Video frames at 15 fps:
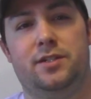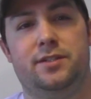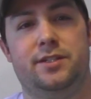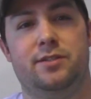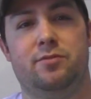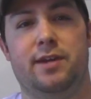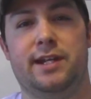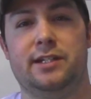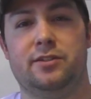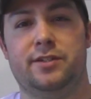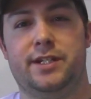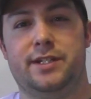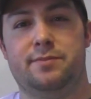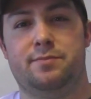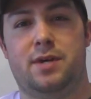regular
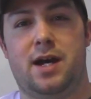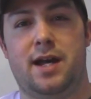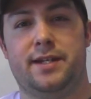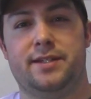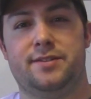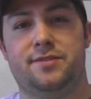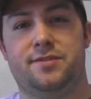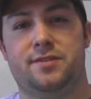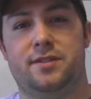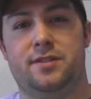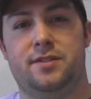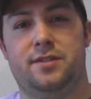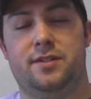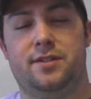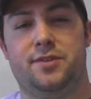hidden pockets that
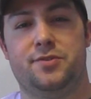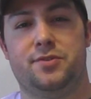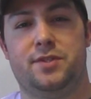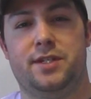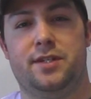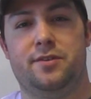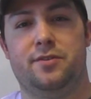you can also get